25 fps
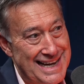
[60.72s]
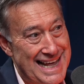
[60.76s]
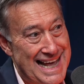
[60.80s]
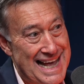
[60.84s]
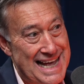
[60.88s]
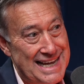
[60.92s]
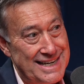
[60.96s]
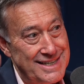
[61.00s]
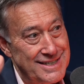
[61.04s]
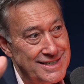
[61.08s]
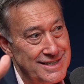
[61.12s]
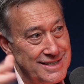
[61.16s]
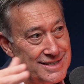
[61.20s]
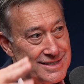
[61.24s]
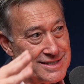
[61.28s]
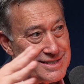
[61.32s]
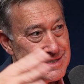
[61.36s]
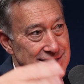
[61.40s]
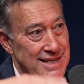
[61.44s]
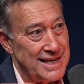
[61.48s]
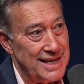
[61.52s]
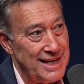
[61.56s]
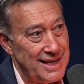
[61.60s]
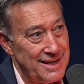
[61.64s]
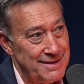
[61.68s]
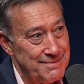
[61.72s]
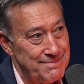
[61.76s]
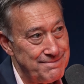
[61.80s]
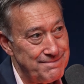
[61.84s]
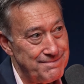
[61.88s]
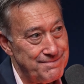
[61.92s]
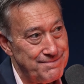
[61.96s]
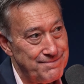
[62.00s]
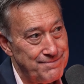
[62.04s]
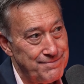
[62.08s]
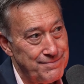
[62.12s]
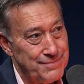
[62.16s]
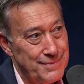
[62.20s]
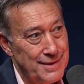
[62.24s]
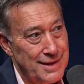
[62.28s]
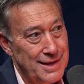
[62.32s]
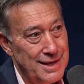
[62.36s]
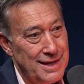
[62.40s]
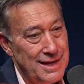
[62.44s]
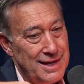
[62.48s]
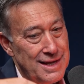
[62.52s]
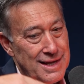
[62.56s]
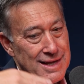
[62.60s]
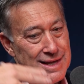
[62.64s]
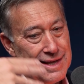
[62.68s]
land and sea.
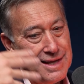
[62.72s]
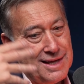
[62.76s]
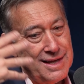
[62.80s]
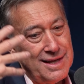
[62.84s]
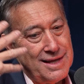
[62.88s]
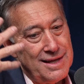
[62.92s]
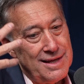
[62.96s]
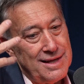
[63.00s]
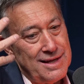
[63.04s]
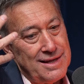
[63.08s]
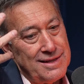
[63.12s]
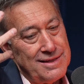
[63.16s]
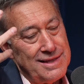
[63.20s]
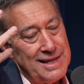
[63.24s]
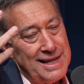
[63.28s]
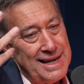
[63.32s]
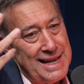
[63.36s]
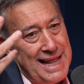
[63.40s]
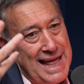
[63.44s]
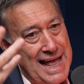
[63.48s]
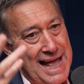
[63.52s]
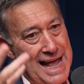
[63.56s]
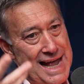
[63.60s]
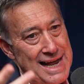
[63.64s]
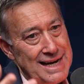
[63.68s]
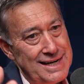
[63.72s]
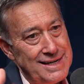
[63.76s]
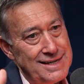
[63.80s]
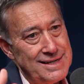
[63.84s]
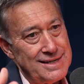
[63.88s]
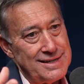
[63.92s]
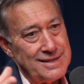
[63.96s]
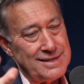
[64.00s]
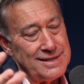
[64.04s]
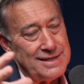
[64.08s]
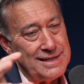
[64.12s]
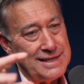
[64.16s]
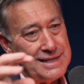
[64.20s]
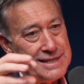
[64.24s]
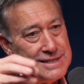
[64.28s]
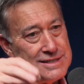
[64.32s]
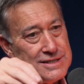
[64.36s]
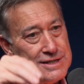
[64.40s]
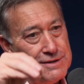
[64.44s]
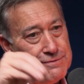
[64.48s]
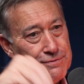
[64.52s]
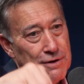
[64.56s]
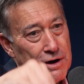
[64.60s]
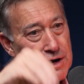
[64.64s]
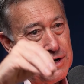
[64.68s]
The land is
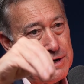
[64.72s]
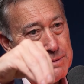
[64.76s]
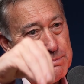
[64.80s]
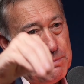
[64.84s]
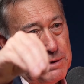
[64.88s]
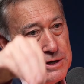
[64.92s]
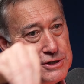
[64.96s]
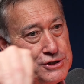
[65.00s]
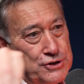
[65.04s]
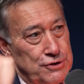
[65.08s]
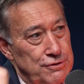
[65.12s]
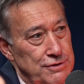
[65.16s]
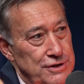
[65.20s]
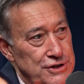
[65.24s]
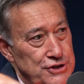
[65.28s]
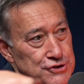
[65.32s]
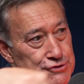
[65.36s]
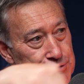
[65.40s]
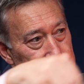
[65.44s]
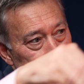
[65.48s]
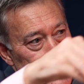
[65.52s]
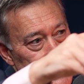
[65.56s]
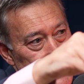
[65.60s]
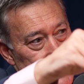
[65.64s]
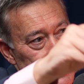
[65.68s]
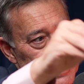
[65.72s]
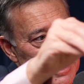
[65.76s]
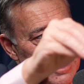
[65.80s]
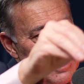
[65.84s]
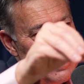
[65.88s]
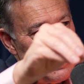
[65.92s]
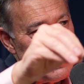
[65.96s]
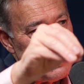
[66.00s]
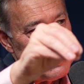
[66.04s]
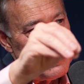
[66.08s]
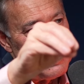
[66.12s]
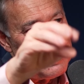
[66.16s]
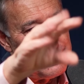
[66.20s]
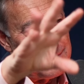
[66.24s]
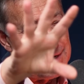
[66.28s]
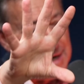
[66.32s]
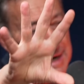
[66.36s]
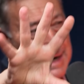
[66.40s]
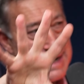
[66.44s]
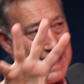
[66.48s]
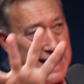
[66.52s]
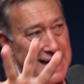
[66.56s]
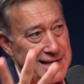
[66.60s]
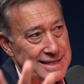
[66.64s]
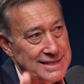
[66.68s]
divided by jurisdiction
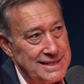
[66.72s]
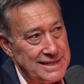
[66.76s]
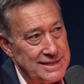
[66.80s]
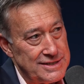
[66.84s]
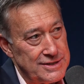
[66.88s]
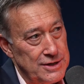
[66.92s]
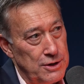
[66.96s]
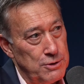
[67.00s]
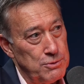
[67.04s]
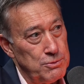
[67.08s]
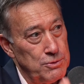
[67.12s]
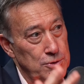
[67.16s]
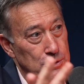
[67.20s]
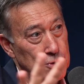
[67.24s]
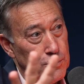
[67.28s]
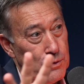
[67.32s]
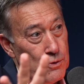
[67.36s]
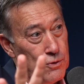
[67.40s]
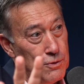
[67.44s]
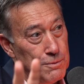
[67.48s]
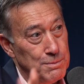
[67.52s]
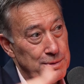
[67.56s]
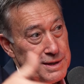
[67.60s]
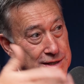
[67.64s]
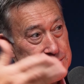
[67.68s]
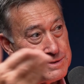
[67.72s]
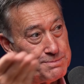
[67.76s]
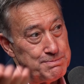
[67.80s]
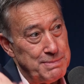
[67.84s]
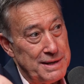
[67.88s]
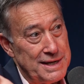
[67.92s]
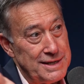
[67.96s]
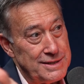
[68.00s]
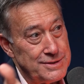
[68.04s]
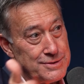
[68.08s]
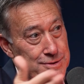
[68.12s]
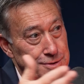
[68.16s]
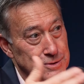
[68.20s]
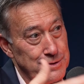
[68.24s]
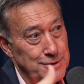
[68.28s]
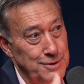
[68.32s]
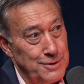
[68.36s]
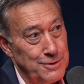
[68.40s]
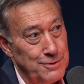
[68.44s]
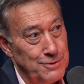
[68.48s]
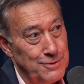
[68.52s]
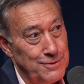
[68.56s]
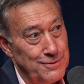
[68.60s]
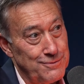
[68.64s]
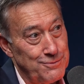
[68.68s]
and has its own law, but it's based on the
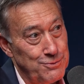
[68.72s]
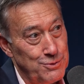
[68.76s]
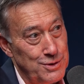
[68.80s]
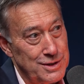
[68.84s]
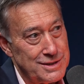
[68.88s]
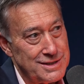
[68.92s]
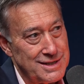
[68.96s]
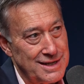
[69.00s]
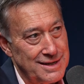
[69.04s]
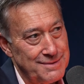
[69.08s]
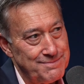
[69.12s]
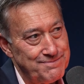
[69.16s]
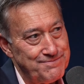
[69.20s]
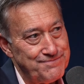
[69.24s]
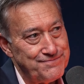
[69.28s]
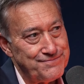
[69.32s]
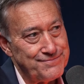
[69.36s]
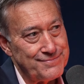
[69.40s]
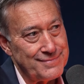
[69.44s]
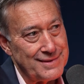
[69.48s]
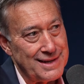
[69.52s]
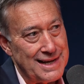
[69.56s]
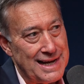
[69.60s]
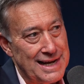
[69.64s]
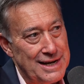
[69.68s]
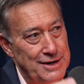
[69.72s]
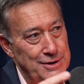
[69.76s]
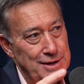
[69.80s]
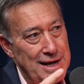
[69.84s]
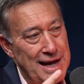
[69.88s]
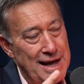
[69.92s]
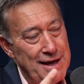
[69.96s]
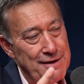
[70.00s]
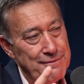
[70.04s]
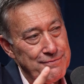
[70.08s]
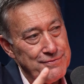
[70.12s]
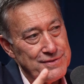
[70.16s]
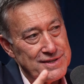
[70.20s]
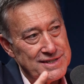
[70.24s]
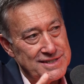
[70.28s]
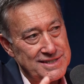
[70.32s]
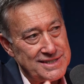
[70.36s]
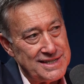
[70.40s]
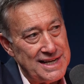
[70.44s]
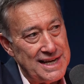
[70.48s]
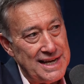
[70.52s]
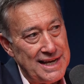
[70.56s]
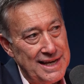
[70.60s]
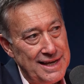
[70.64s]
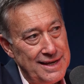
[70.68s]
law of water. And you have the
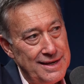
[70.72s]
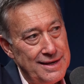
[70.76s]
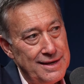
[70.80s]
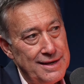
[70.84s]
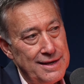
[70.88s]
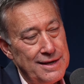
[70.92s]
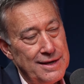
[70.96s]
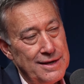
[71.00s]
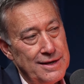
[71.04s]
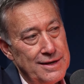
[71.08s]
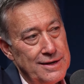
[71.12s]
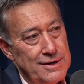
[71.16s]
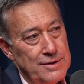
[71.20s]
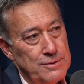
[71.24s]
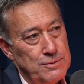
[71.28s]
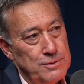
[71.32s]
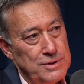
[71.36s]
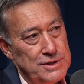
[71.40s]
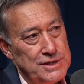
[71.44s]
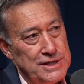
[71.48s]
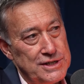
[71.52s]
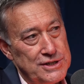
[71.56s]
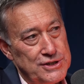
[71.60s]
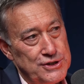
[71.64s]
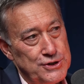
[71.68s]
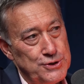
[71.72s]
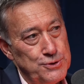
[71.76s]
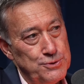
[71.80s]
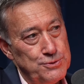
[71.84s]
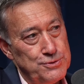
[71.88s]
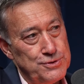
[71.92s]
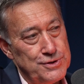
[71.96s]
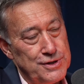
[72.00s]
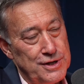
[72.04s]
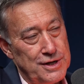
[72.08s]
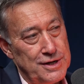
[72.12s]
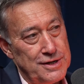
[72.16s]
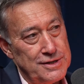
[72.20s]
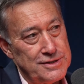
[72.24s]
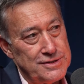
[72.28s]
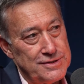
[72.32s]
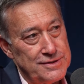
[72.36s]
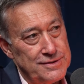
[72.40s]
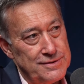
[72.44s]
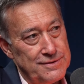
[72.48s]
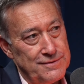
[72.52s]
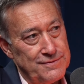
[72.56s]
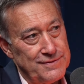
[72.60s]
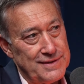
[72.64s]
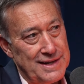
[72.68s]
sea, which is
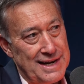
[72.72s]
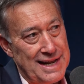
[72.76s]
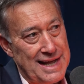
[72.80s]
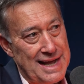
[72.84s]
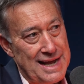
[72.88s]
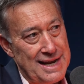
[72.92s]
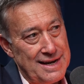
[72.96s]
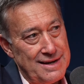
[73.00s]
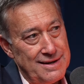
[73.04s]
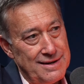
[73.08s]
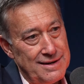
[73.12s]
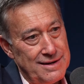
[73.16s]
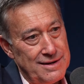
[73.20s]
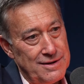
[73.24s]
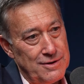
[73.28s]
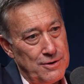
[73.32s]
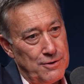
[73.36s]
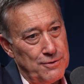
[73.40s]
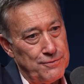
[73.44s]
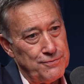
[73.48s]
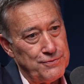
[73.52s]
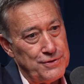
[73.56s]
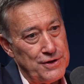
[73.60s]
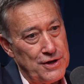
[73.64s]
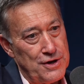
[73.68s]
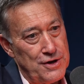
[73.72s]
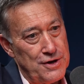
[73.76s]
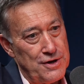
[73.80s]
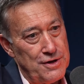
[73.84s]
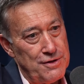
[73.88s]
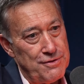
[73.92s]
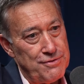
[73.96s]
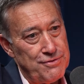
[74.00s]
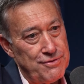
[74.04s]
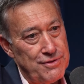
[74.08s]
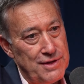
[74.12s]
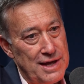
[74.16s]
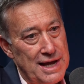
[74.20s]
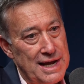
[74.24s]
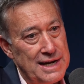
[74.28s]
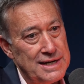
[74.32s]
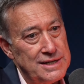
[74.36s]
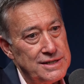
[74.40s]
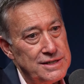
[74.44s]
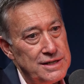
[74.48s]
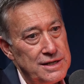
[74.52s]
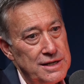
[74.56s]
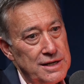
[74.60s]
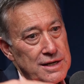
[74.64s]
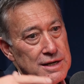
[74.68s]
2/3 of the land, of the earth.
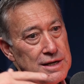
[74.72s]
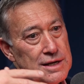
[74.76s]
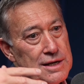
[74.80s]
And